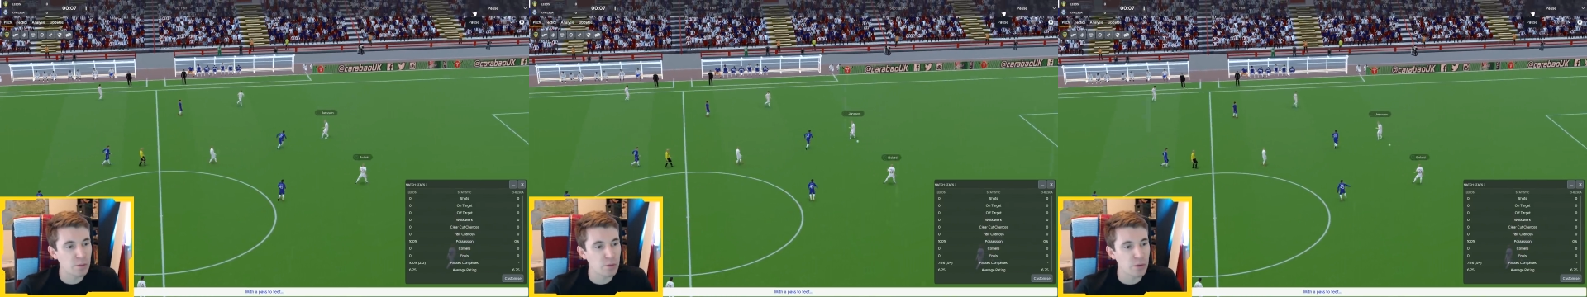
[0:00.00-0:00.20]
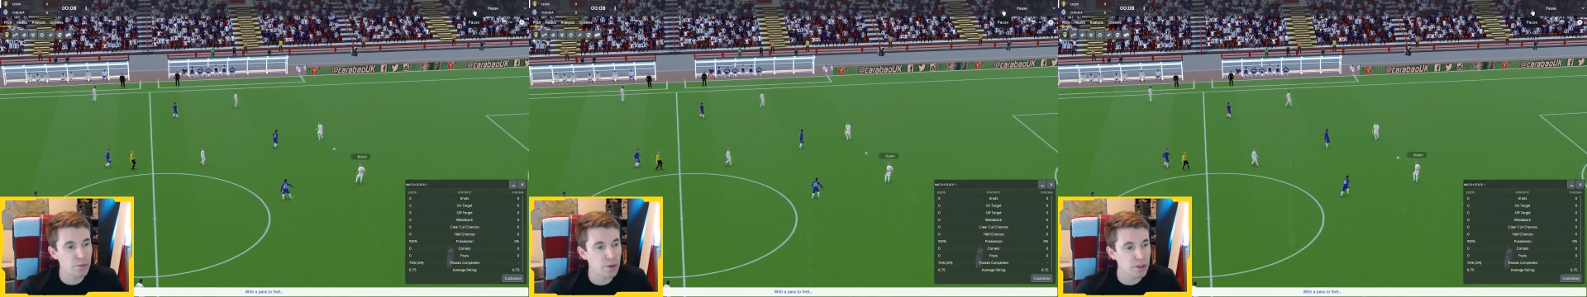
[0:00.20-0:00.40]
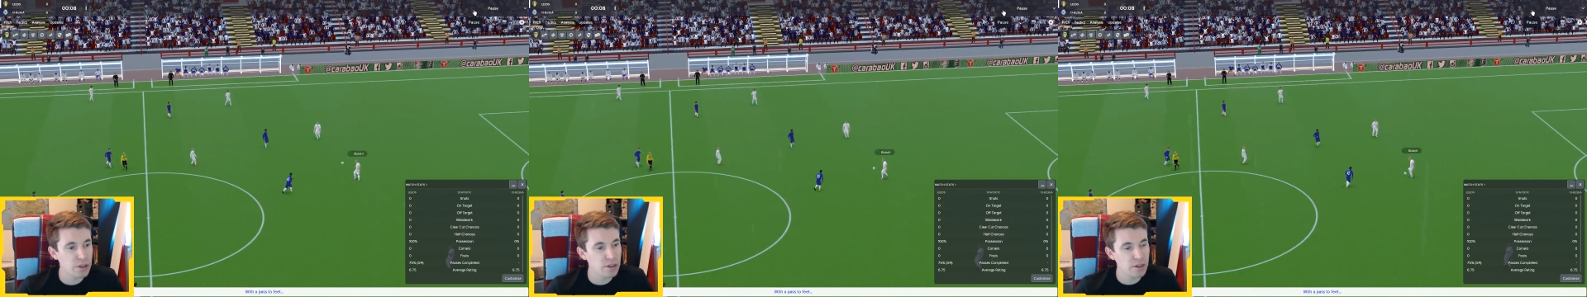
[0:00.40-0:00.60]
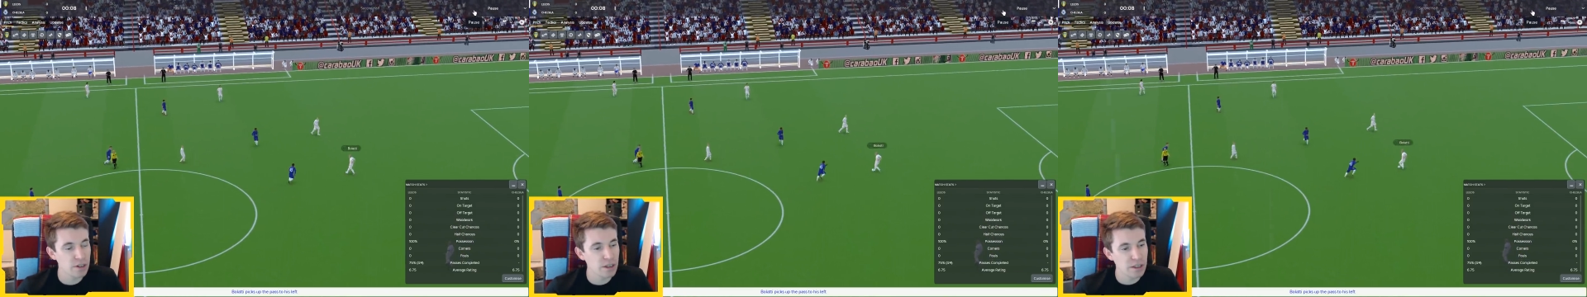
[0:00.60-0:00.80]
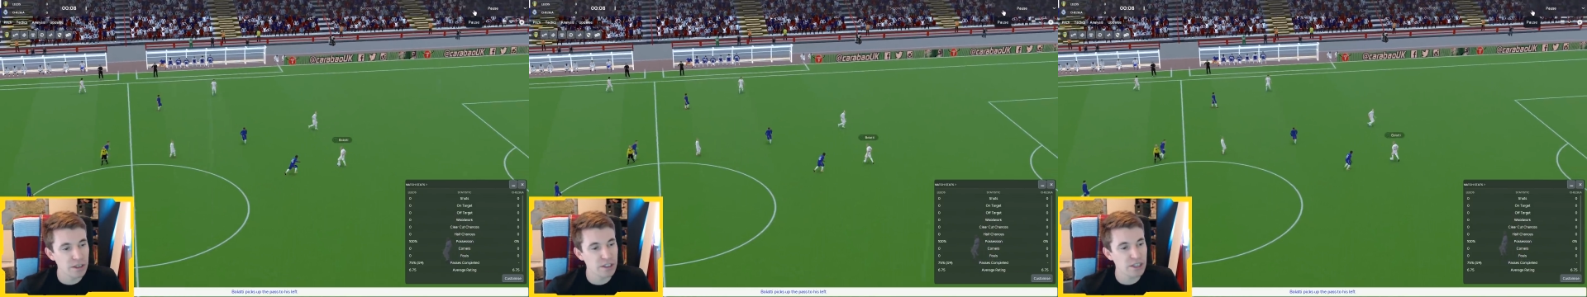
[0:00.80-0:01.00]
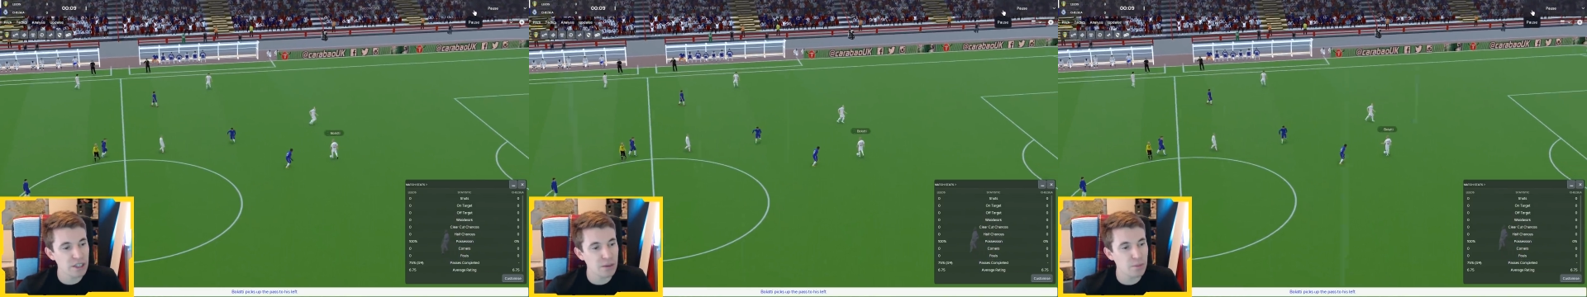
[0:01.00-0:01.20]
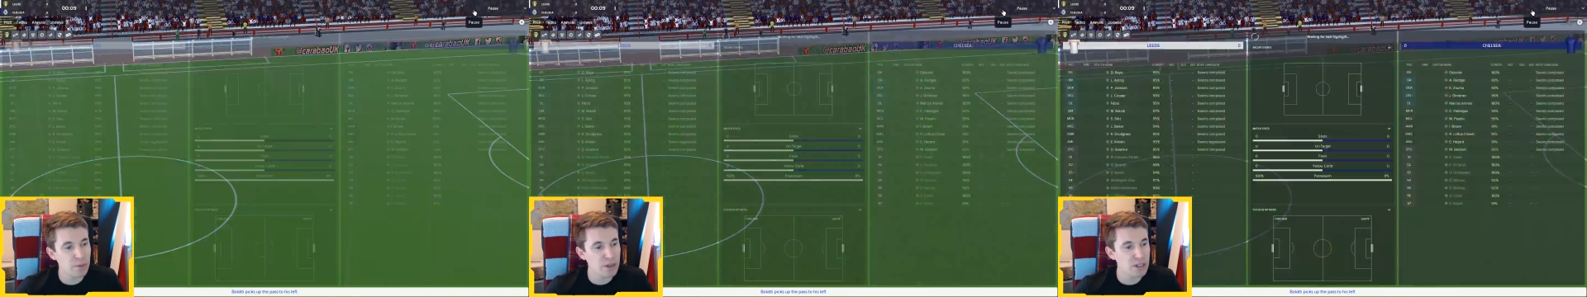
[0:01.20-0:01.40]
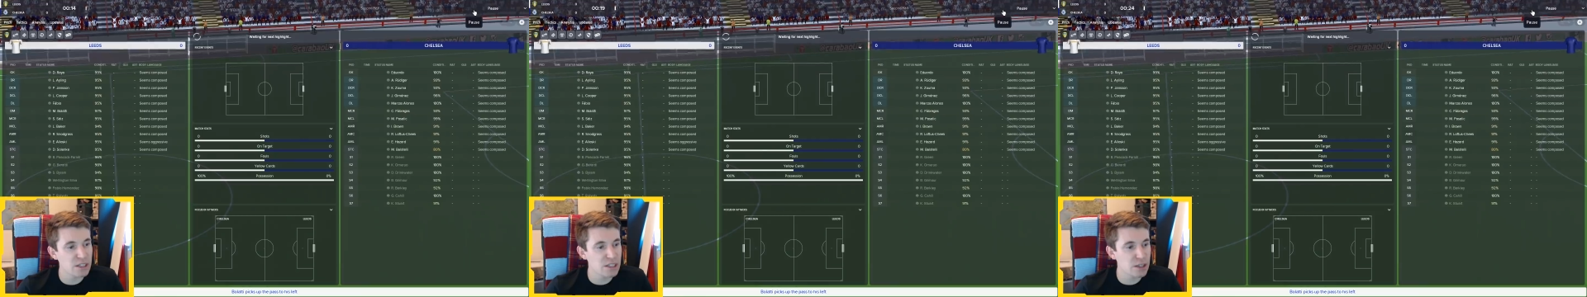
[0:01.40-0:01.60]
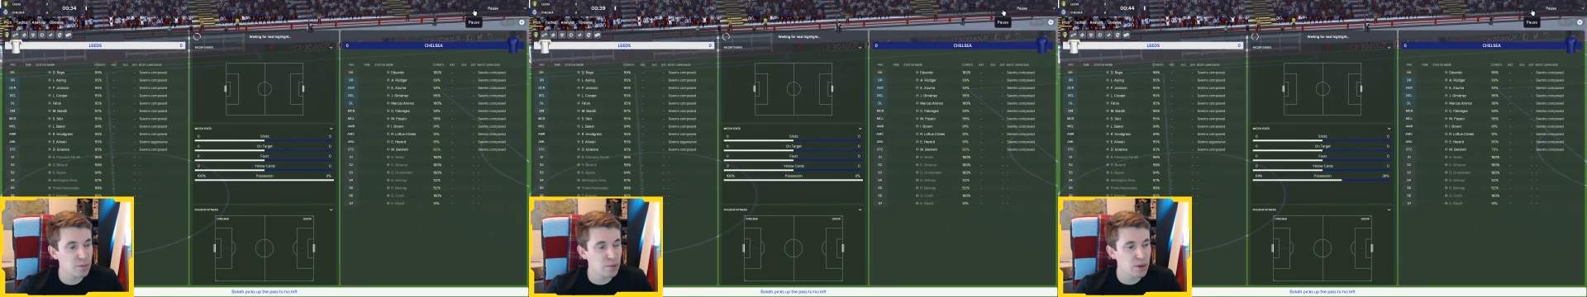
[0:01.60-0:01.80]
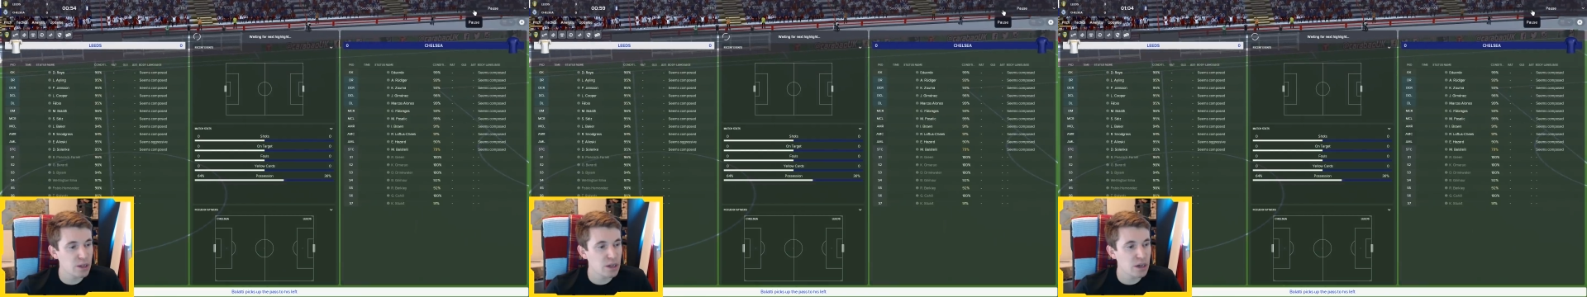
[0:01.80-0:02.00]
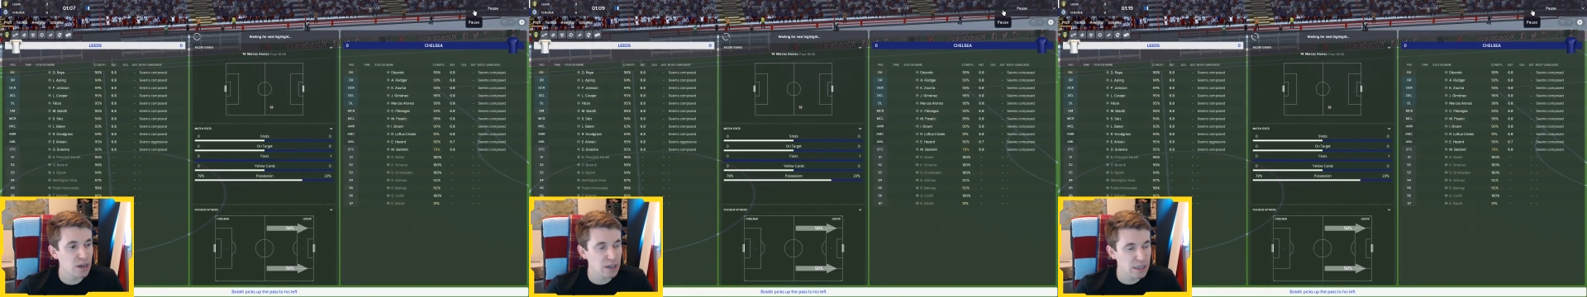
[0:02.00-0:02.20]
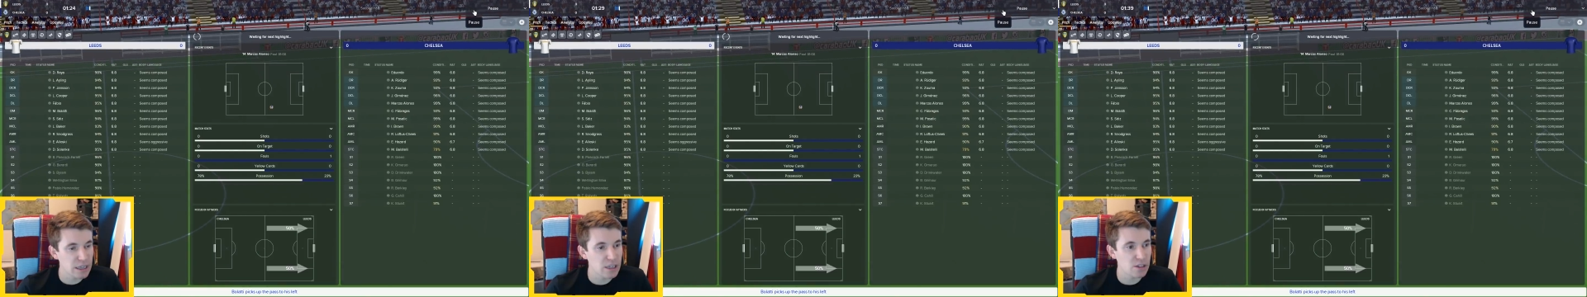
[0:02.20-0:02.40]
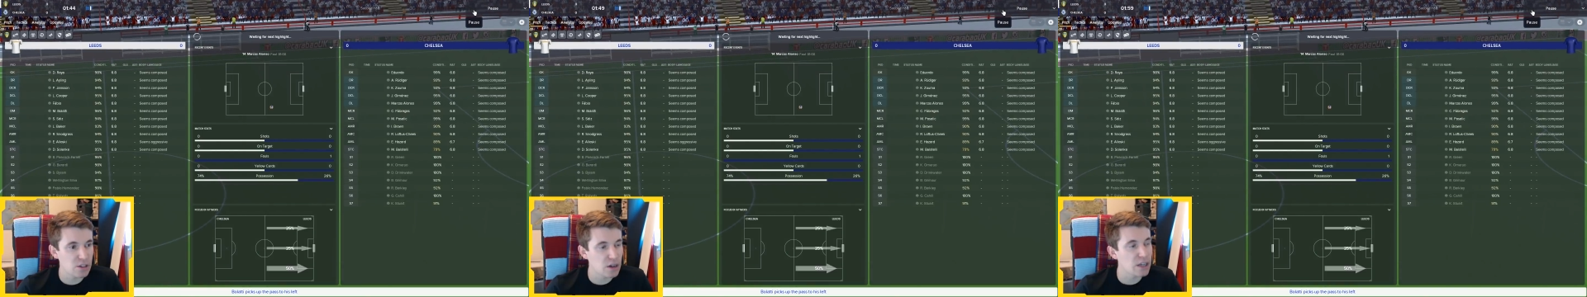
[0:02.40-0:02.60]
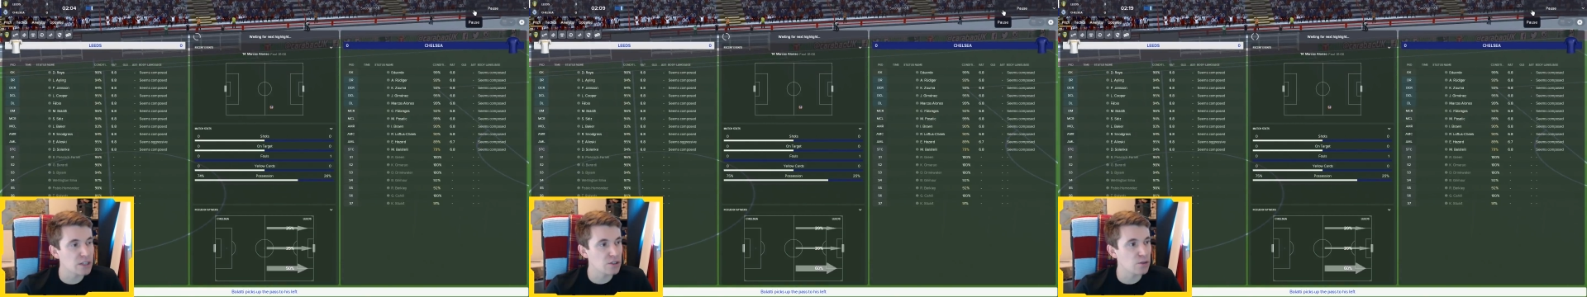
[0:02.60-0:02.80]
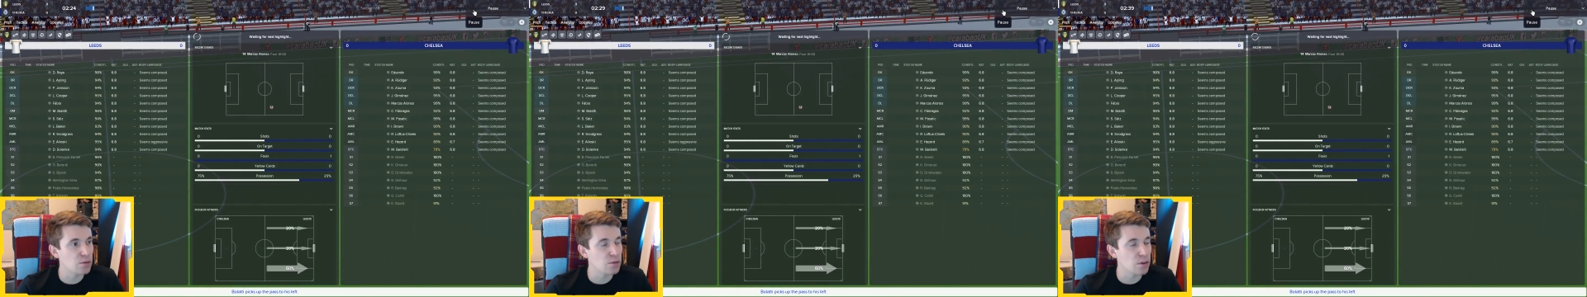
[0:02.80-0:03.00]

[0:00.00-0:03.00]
We've won the Championship League title,